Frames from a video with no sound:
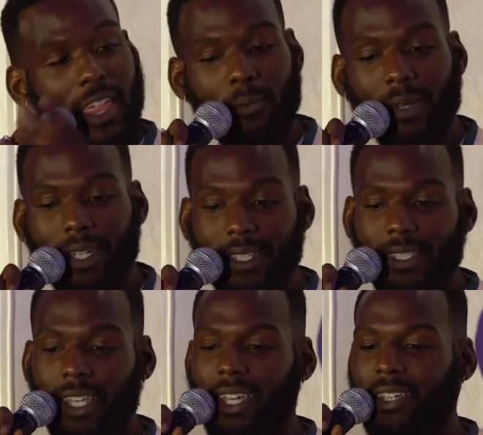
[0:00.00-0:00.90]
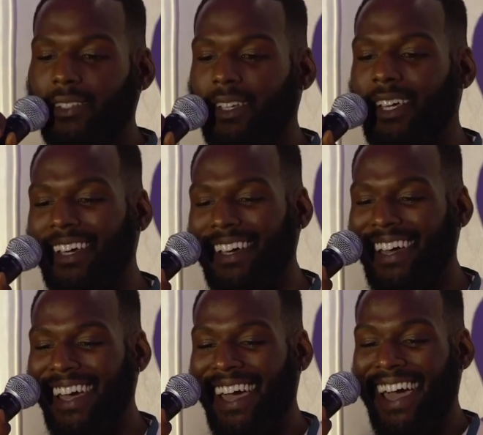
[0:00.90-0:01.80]
that being said,
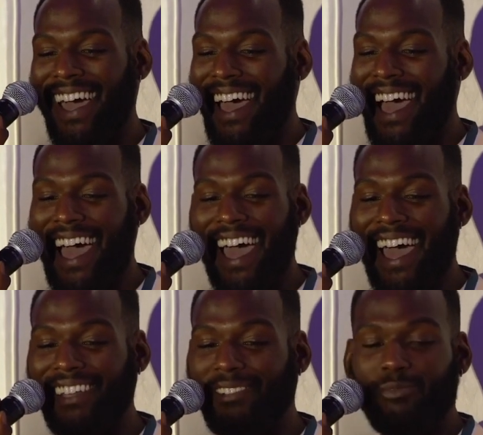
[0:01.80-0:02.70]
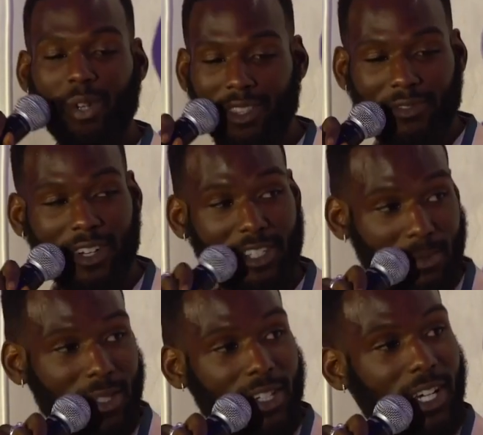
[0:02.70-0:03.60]
what the fuck
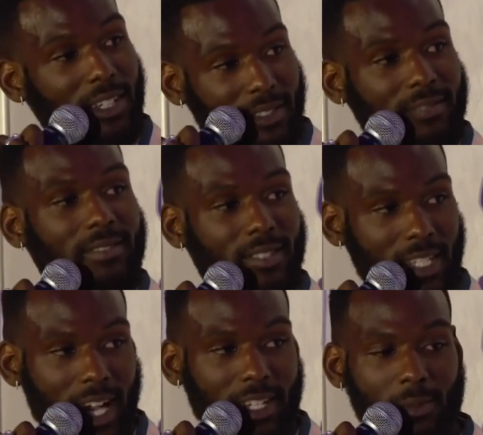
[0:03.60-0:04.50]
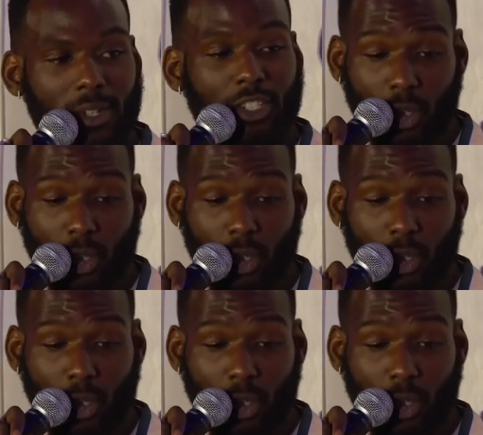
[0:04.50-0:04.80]
is mental health? The